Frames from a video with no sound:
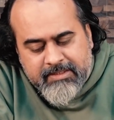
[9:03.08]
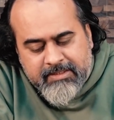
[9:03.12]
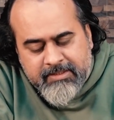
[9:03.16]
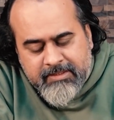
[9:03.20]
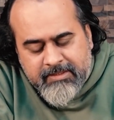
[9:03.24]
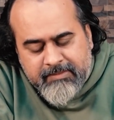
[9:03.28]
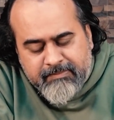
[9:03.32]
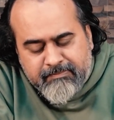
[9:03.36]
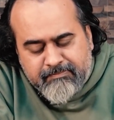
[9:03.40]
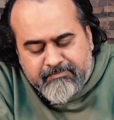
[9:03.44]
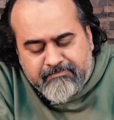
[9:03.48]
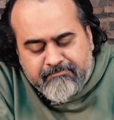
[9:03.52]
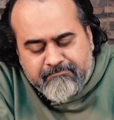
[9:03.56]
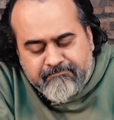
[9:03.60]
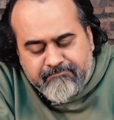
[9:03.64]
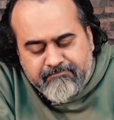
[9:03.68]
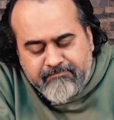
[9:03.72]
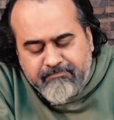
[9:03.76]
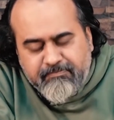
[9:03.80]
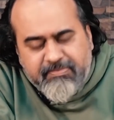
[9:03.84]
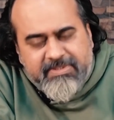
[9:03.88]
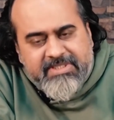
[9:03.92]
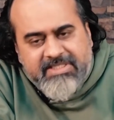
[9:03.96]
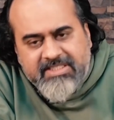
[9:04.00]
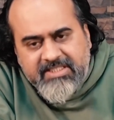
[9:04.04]
uh,
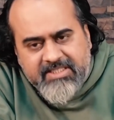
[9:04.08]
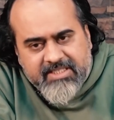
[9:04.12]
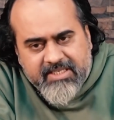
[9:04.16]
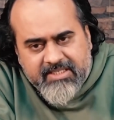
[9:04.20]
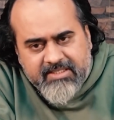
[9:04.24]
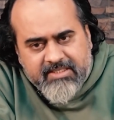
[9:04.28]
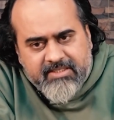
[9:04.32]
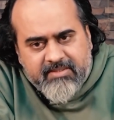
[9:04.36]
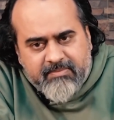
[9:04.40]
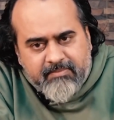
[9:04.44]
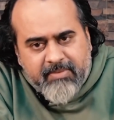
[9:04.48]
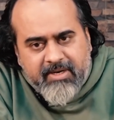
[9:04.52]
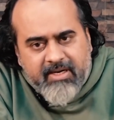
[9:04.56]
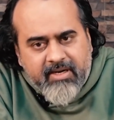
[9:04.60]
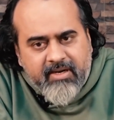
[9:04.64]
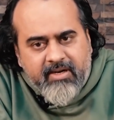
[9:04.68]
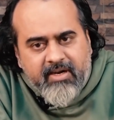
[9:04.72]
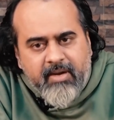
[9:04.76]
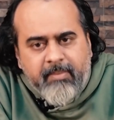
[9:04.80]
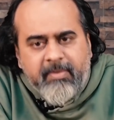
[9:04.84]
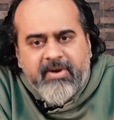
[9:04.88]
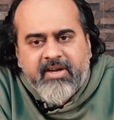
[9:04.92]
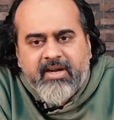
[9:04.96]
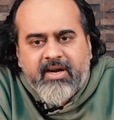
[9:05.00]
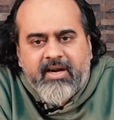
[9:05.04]
precious but
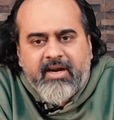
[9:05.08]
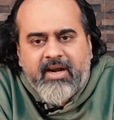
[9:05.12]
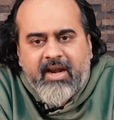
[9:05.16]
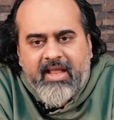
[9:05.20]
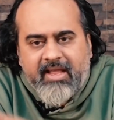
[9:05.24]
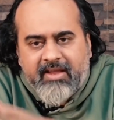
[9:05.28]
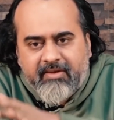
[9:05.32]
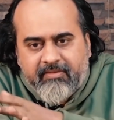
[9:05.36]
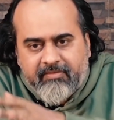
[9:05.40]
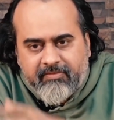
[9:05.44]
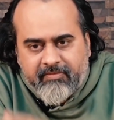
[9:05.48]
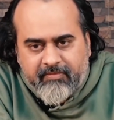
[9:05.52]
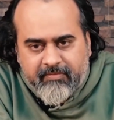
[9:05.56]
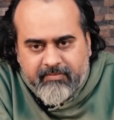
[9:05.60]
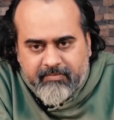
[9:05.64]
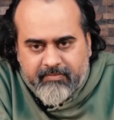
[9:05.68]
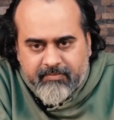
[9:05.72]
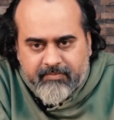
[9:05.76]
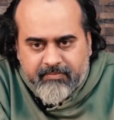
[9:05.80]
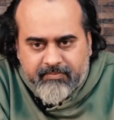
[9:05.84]
limited life?